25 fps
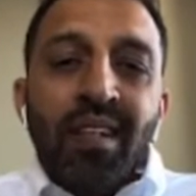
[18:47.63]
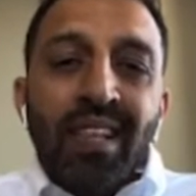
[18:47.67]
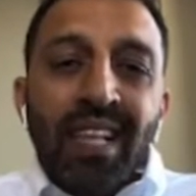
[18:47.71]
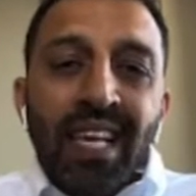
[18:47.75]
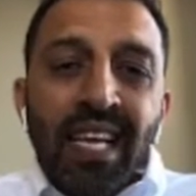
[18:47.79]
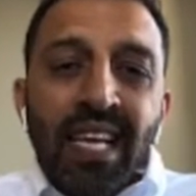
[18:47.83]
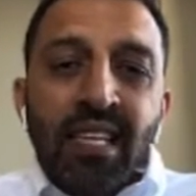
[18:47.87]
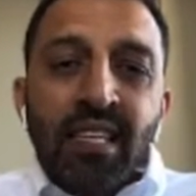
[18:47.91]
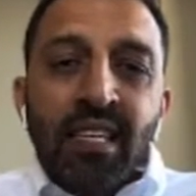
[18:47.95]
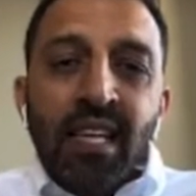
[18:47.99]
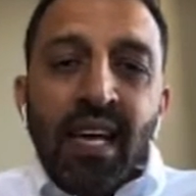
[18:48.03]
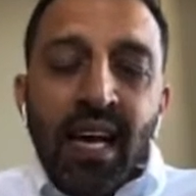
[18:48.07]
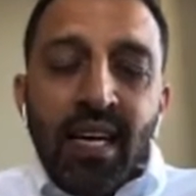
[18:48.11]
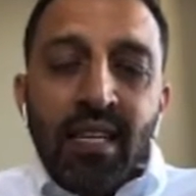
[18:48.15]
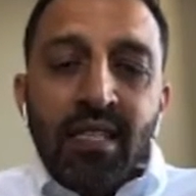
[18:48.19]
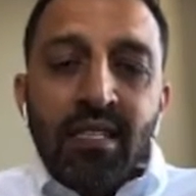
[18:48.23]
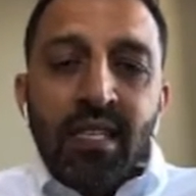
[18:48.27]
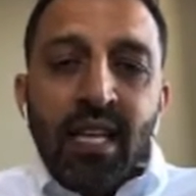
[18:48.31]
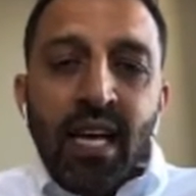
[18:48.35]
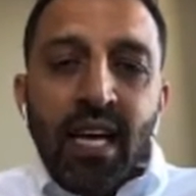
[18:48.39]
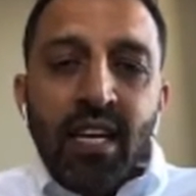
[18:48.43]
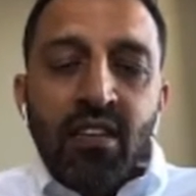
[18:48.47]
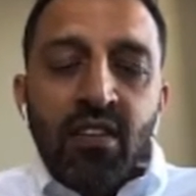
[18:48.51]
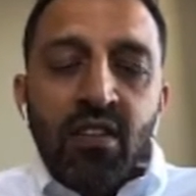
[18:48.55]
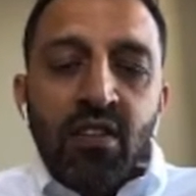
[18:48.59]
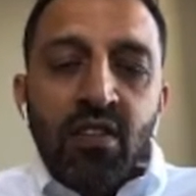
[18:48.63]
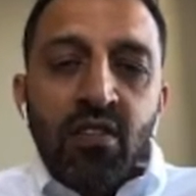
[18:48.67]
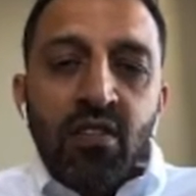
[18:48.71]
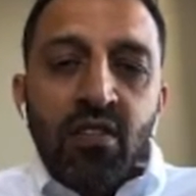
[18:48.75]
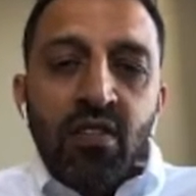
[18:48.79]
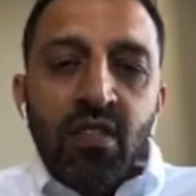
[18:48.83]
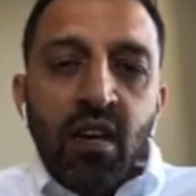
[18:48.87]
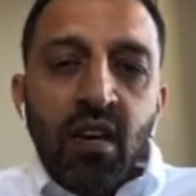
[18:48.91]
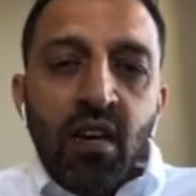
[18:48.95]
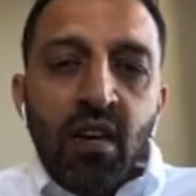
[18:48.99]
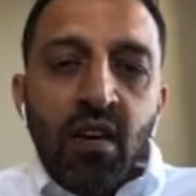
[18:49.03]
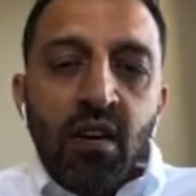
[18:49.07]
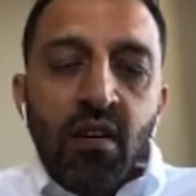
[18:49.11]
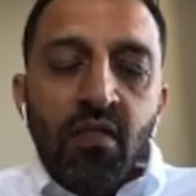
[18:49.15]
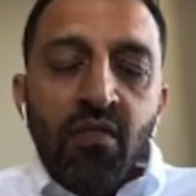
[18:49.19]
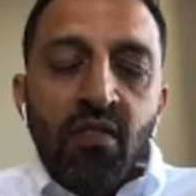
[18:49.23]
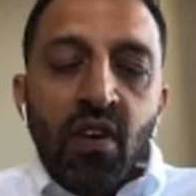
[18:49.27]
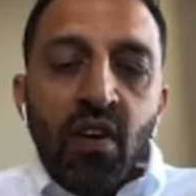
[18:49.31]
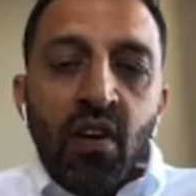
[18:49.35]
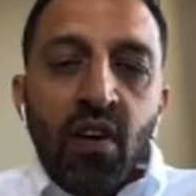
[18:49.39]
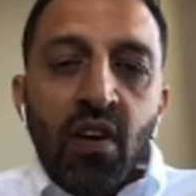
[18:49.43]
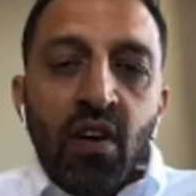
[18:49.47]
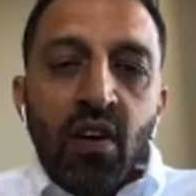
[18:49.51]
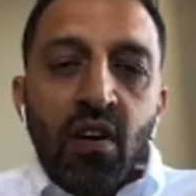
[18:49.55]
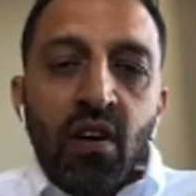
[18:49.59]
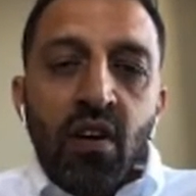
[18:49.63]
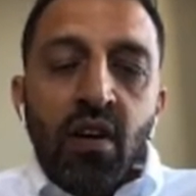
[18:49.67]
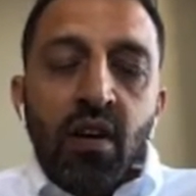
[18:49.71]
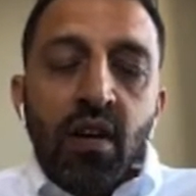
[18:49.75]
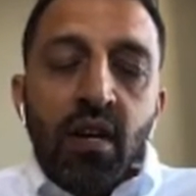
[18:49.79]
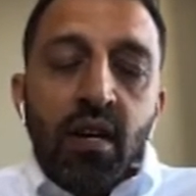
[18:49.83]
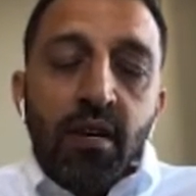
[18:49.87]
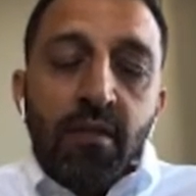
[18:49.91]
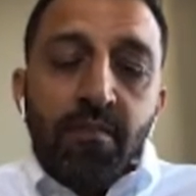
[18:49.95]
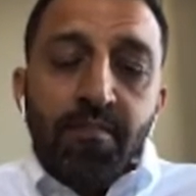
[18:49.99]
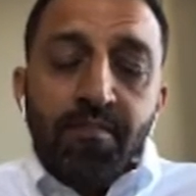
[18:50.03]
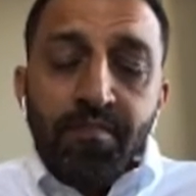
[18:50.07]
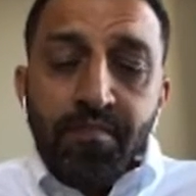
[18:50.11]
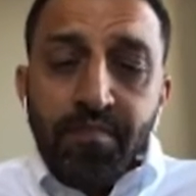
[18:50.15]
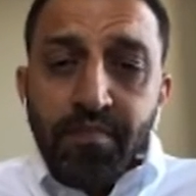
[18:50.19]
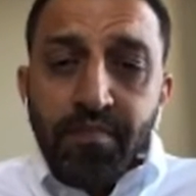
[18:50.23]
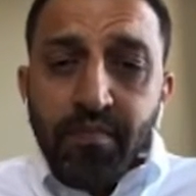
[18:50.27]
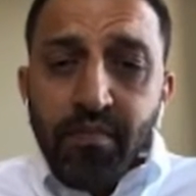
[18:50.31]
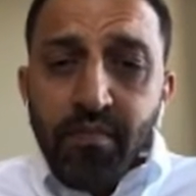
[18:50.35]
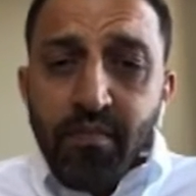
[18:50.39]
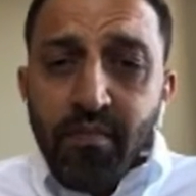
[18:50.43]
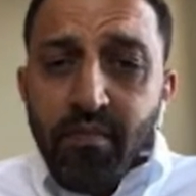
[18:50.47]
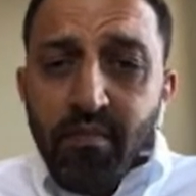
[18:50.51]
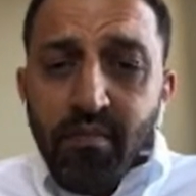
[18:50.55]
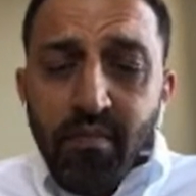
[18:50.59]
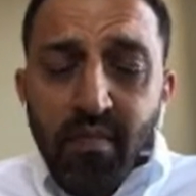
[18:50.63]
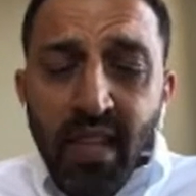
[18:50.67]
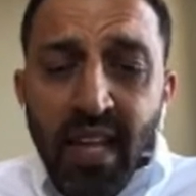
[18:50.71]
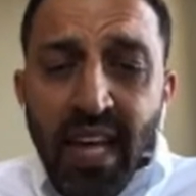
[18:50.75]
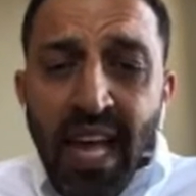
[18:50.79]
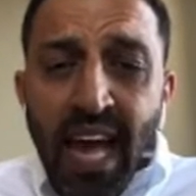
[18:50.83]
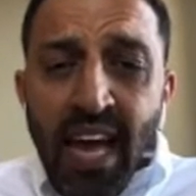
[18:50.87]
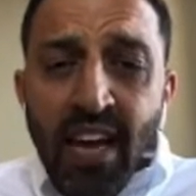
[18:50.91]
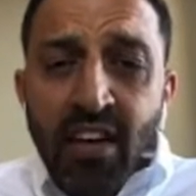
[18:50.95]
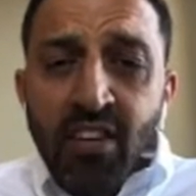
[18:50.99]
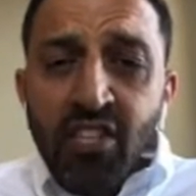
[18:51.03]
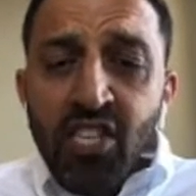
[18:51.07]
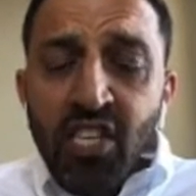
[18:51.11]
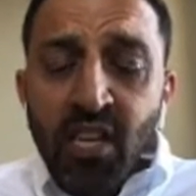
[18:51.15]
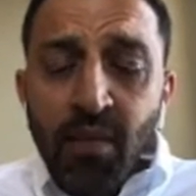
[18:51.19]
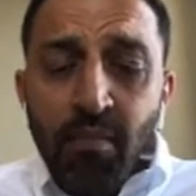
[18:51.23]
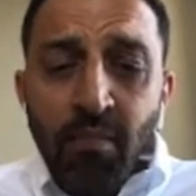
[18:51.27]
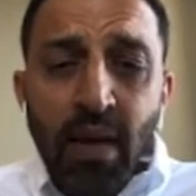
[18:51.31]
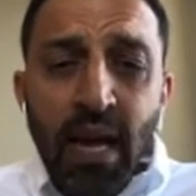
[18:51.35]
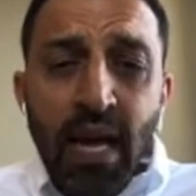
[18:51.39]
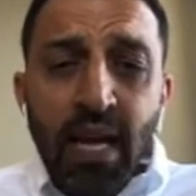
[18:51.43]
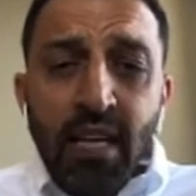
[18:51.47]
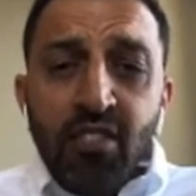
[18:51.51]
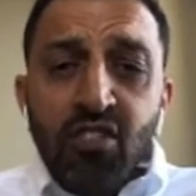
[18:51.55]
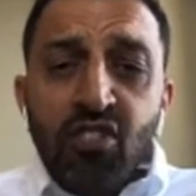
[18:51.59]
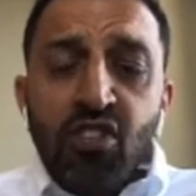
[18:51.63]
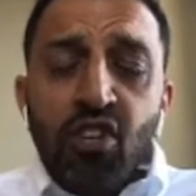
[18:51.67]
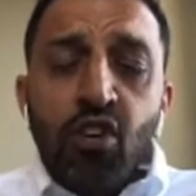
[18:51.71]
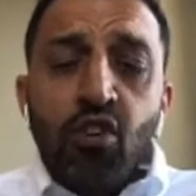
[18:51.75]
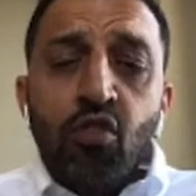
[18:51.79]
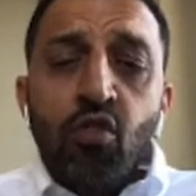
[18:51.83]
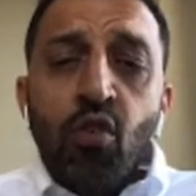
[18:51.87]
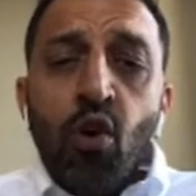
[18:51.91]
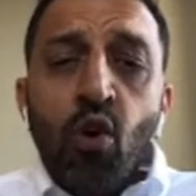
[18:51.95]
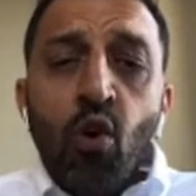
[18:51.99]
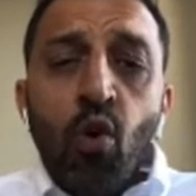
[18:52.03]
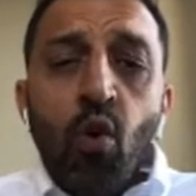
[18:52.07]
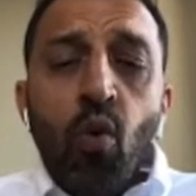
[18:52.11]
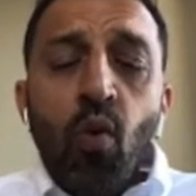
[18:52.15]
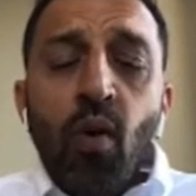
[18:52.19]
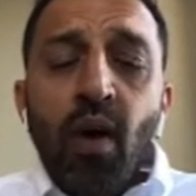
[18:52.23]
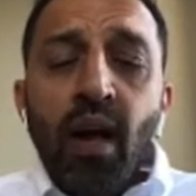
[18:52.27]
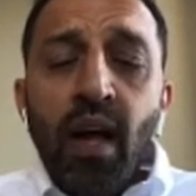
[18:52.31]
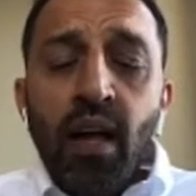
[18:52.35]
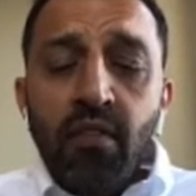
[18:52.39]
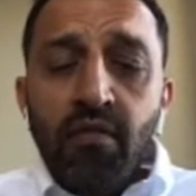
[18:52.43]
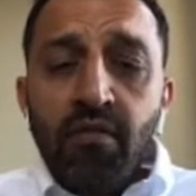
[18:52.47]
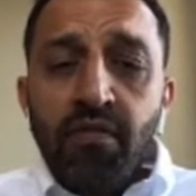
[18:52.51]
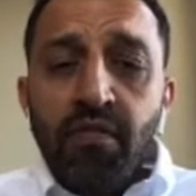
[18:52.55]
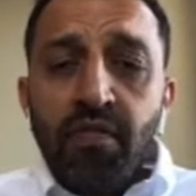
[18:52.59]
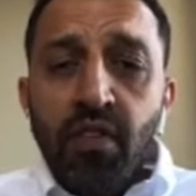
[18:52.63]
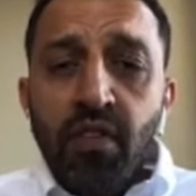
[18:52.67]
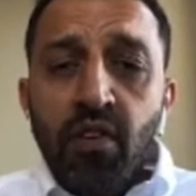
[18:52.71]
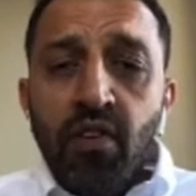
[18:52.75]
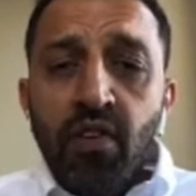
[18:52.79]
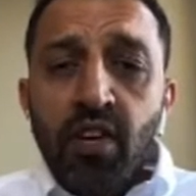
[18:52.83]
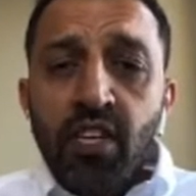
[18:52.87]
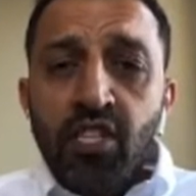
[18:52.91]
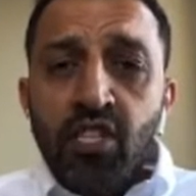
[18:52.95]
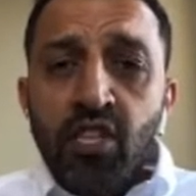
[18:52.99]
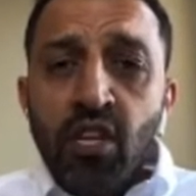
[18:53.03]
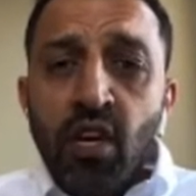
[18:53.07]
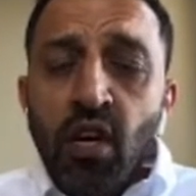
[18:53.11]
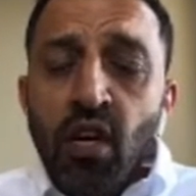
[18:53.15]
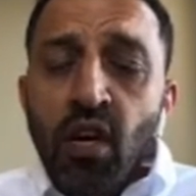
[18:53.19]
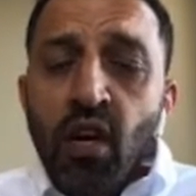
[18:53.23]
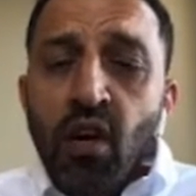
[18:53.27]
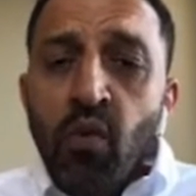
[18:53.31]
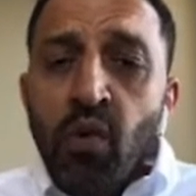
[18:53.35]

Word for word: clean tech sectors of our energy mix to grow and flourish.